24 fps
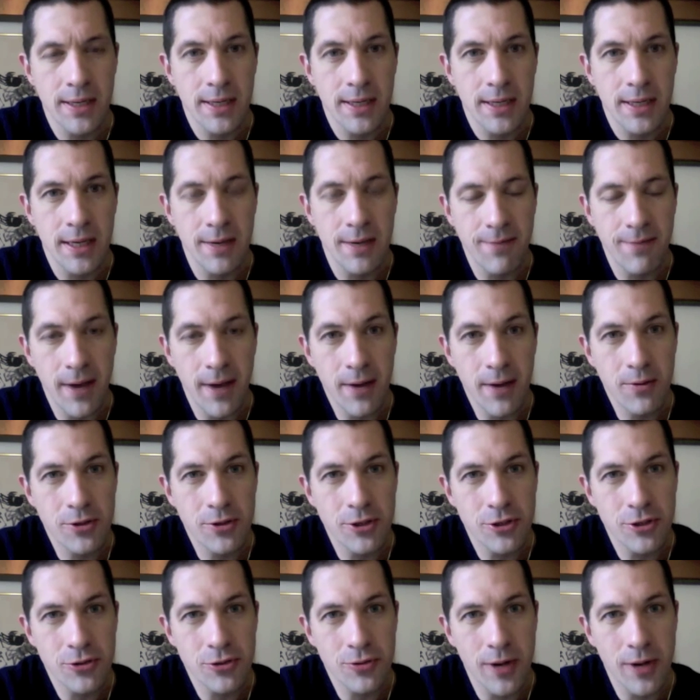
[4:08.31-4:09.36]
If I were to
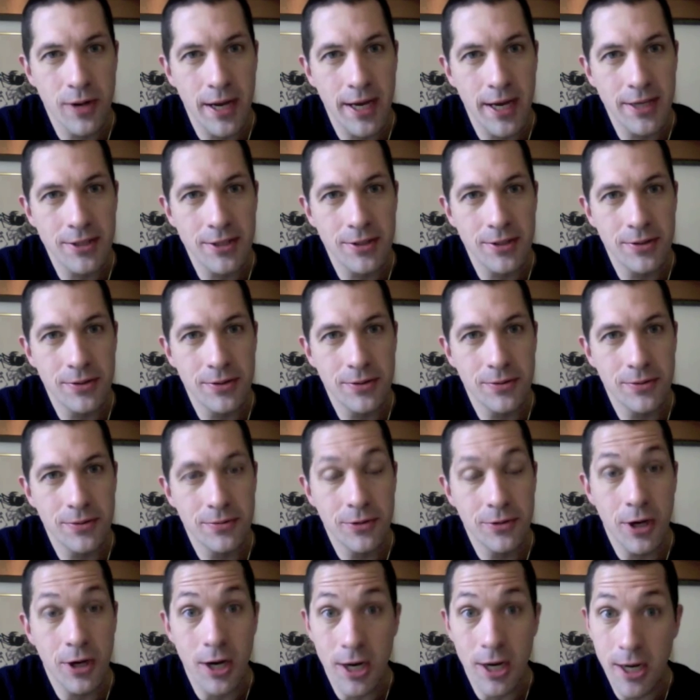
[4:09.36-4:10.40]
try to
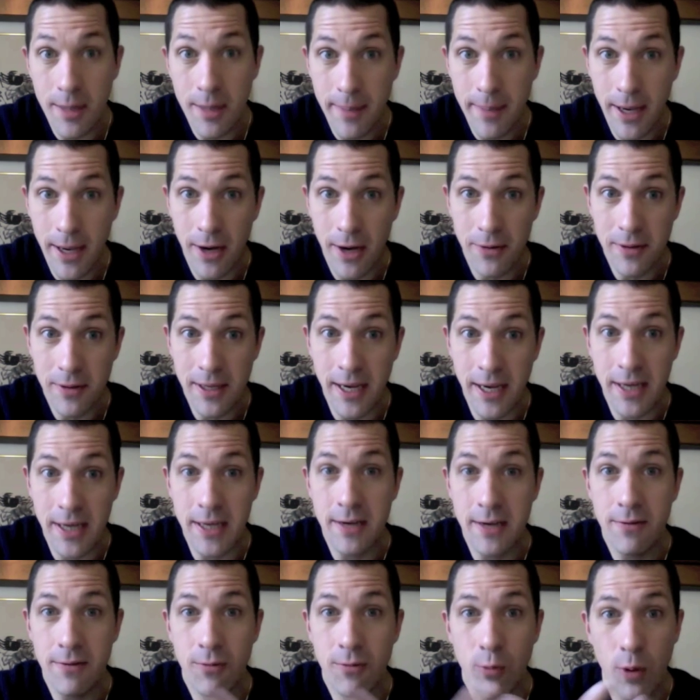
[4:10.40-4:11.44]
talk about the idea
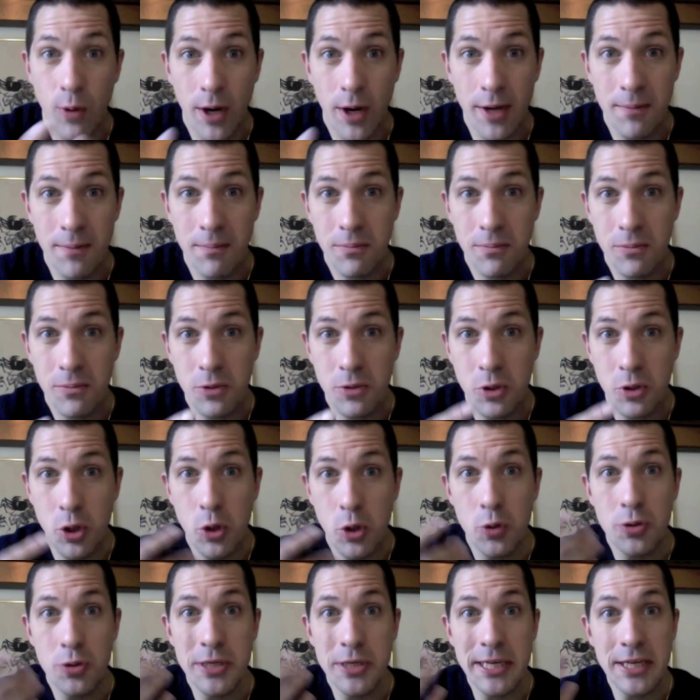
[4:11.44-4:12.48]
of what
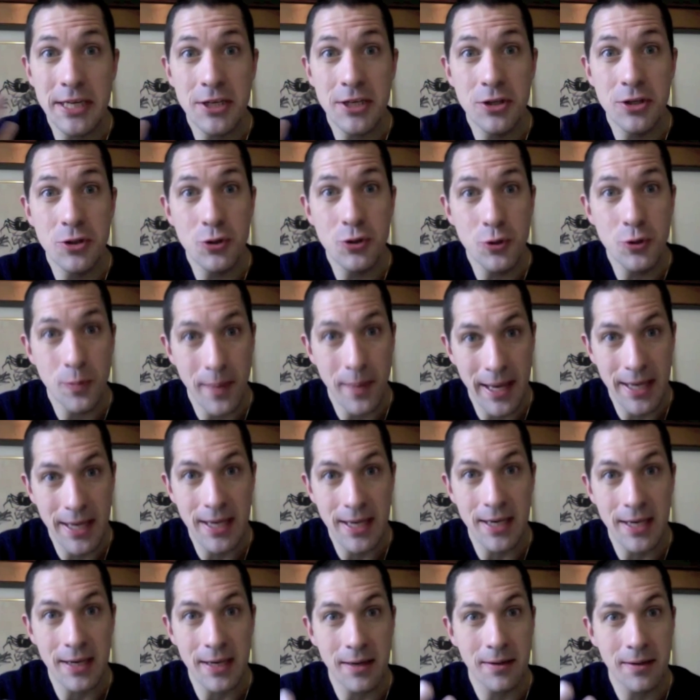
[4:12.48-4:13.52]
goes into
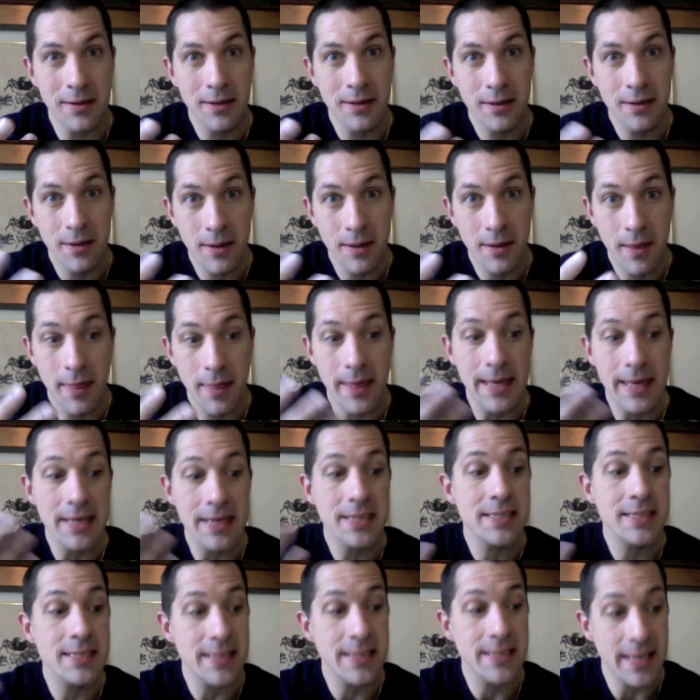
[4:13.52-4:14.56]
making the
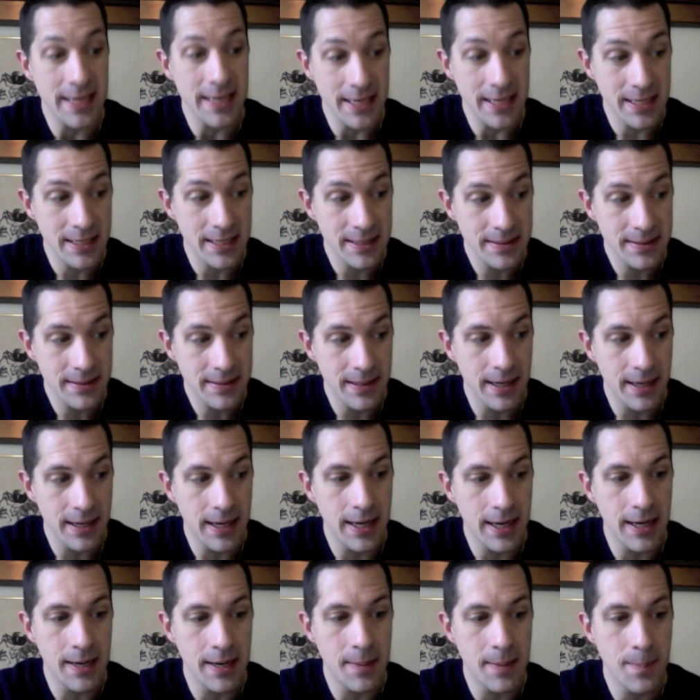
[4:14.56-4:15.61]
aesthetic,
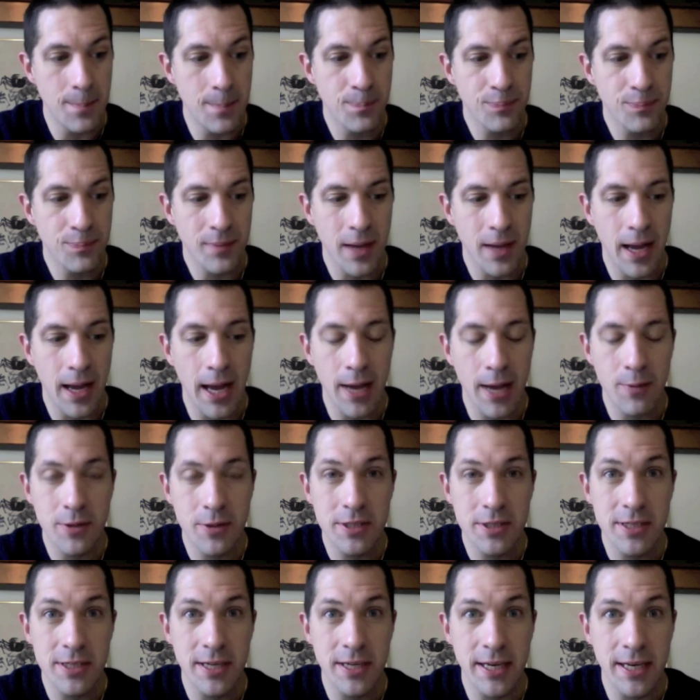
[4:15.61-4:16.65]
I would
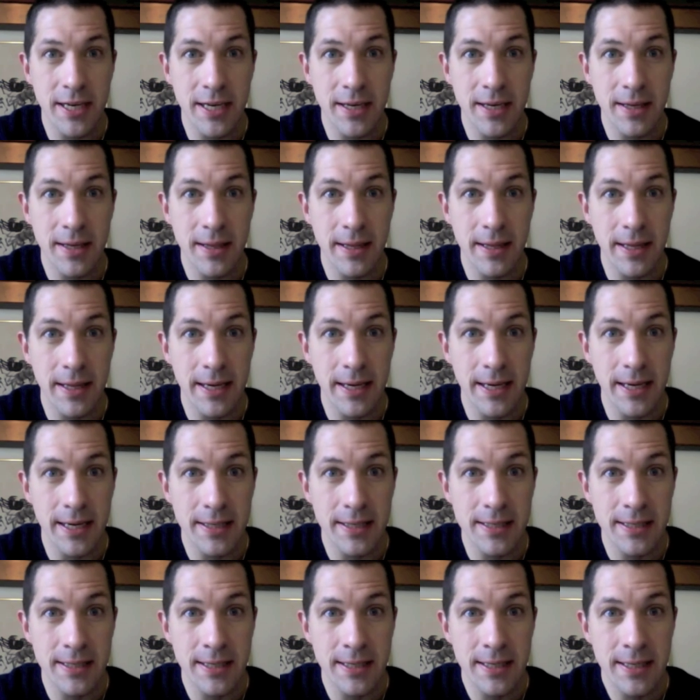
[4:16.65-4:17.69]
say that
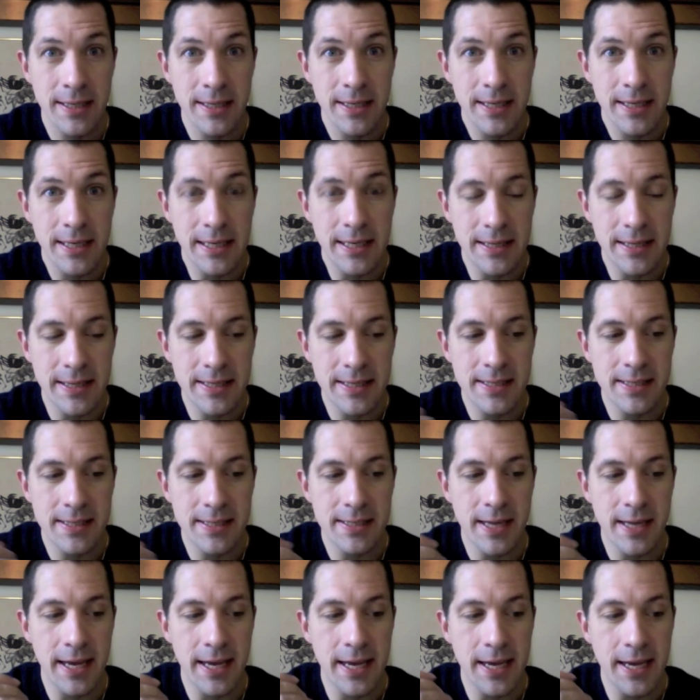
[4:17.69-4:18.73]
this is
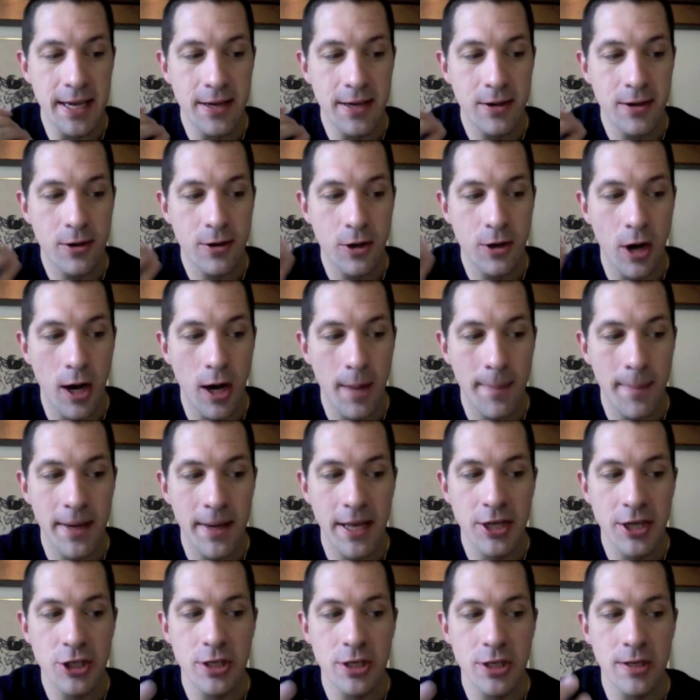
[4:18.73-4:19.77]
a
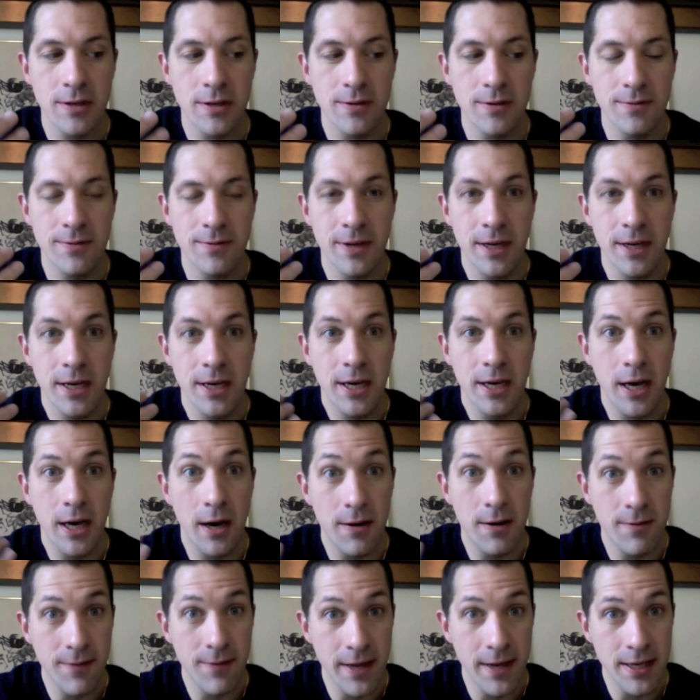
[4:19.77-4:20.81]
combination of
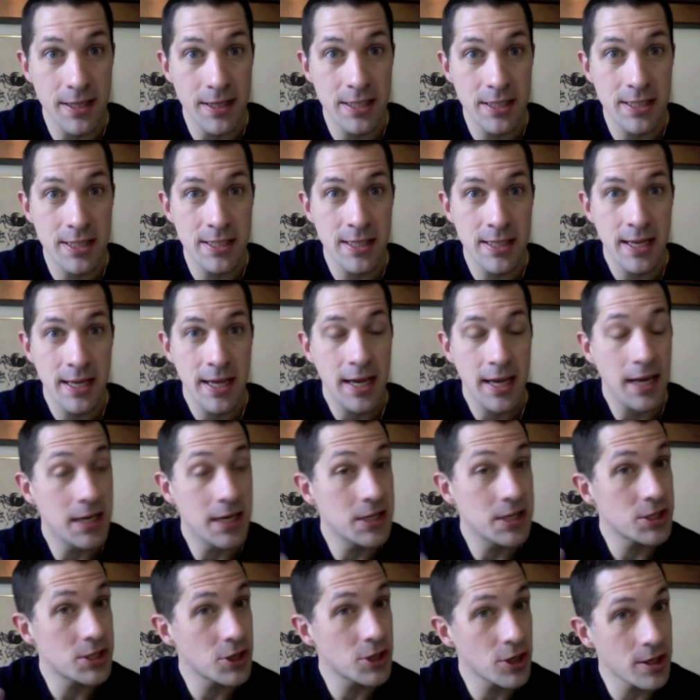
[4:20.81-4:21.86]
events and
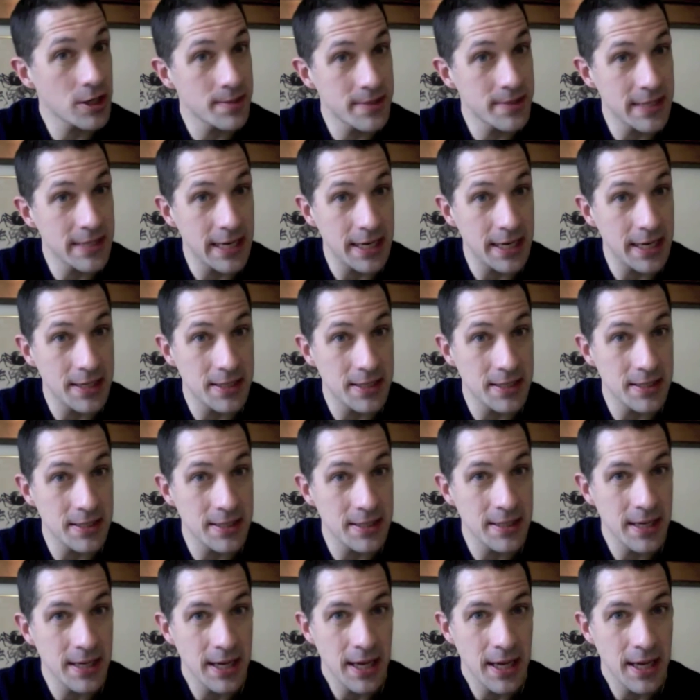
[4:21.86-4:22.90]
circumstances
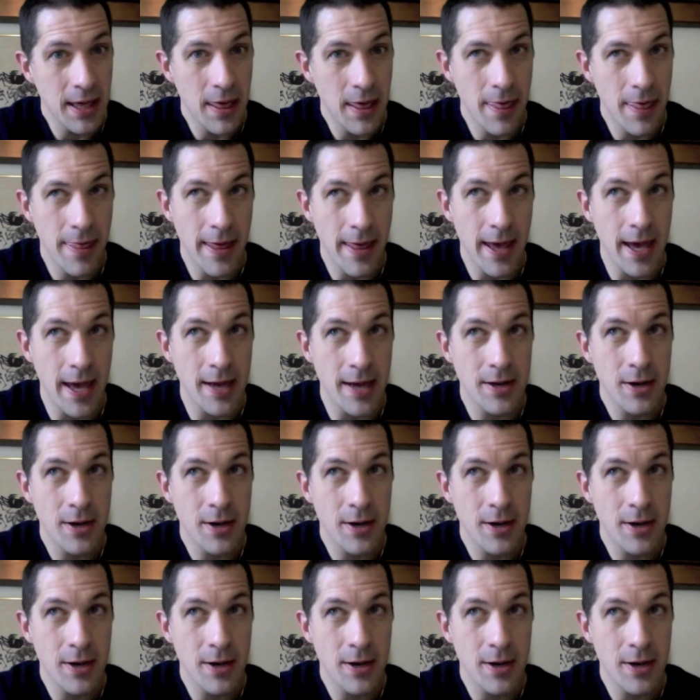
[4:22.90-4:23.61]
that